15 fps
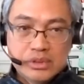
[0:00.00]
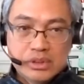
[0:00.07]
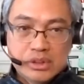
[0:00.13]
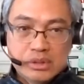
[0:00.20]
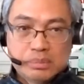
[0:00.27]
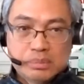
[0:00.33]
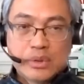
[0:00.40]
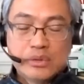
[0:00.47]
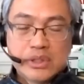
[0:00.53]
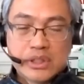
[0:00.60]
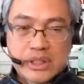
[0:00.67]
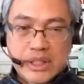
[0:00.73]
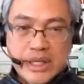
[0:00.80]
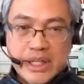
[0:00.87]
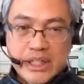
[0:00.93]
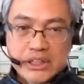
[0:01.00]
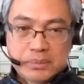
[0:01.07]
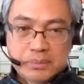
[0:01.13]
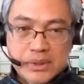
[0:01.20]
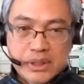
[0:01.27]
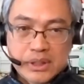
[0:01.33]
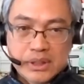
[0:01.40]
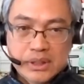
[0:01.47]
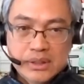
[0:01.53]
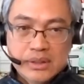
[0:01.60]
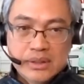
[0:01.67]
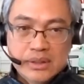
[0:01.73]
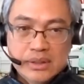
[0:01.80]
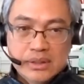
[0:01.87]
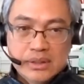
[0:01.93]
the broker expert,
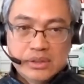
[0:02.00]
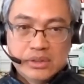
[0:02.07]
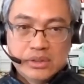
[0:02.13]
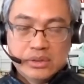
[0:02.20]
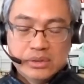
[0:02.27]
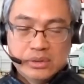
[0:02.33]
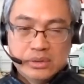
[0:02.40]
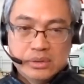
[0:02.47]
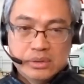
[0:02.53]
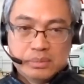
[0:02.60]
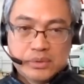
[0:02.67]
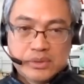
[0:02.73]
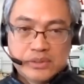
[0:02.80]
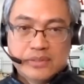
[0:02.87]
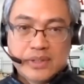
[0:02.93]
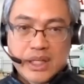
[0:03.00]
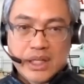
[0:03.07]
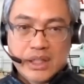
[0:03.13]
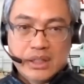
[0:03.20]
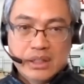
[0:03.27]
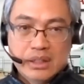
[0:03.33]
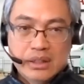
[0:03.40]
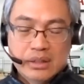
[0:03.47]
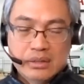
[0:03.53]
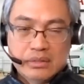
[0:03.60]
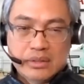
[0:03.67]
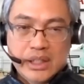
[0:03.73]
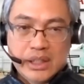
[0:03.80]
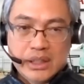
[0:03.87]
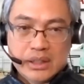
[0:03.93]
to provide
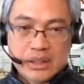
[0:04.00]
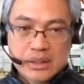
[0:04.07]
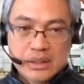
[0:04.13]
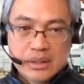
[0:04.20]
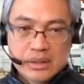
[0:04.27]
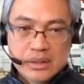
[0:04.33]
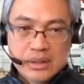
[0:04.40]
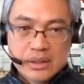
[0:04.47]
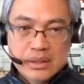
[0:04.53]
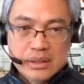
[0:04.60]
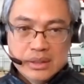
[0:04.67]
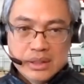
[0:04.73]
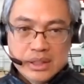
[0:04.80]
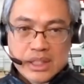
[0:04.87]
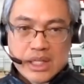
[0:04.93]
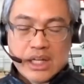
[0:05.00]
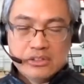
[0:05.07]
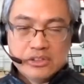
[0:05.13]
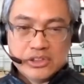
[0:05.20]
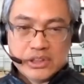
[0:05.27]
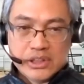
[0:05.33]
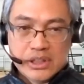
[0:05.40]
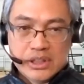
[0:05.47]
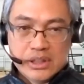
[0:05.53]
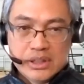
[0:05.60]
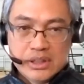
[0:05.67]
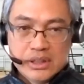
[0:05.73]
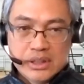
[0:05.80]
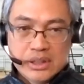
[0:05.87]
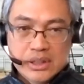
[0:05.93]
great counsel
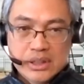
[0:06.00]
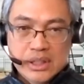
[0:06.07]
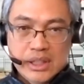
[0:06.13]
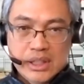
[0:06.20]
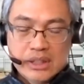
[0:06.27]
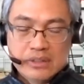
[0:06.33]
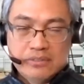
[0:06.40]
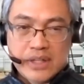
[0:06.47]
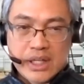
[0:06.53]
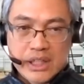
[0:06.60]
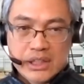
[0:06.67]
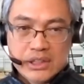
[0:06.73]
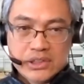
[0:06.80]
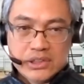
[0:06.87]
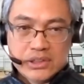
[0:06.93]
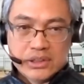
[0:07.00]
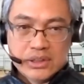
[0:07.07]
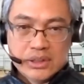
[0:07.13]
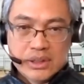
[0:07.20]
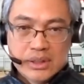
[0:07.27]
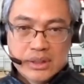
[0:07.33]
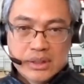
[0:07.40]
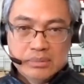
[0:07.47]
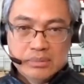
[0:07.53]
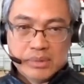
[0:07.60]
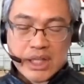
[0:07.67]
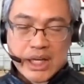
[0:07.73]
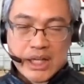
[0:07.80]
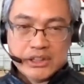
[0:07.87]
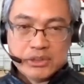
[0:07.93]
and advice, but
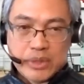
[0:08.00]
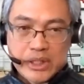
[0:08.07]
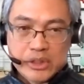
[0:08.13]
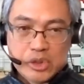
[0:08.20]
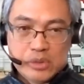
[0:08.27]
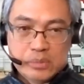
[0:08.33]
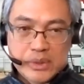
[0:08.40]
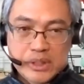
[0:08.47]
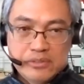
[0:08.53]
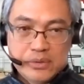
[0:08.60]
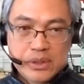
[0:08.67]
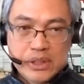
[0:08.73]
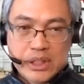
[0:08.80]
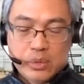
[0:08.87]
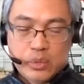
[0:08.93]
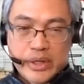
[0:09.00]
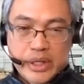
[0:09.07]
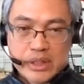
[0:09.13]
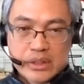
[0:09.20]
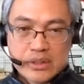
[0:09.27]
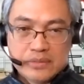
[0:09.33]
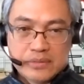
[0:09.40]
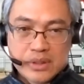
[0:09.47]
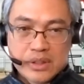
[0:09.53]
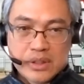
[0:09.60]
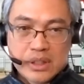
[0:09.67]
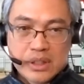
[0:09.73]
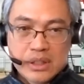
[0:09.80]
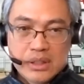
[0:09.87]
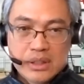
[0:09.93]
eyes wide open, fully aware of
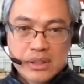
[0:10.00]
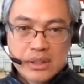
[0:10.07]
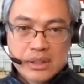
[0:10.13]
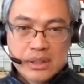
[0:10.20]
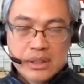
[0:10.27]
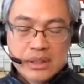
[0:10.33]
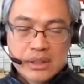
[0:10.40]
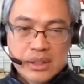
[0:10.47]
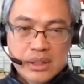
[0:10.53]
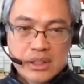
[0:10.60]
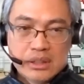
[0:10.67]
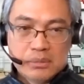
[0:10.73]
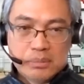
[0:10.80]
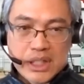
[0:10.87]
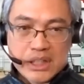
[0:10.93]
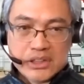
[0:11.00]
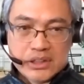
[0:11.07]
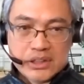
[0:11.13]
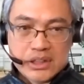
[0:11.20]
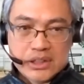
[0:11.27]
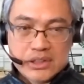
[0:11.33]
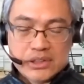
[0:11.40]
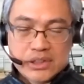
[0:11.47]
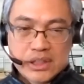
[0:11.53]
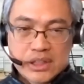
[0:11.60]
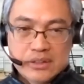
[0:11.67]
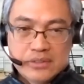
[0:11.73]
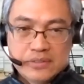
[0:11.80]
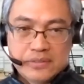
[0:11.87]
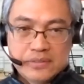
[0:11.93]
all the complexities
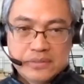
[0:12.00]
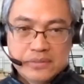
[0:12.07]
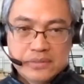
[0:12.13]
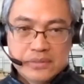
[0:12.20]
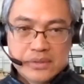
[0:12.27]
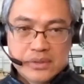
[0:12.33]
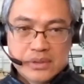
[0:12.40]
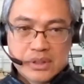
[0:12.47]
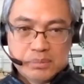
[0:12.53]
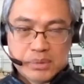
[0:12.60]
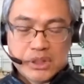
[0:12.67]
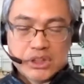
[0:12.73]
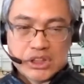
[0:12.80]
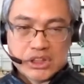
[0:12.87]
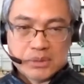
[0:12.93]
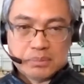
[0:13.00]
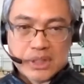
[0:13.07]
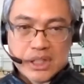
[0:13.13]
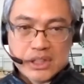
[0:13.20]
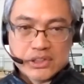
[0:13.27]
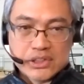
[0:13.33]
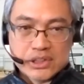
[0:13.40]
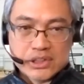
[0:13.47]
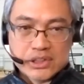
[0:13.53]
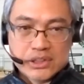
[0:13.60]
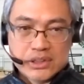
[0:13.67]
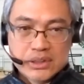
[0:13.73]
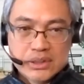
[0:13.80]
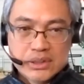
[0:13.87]
of the purchase process,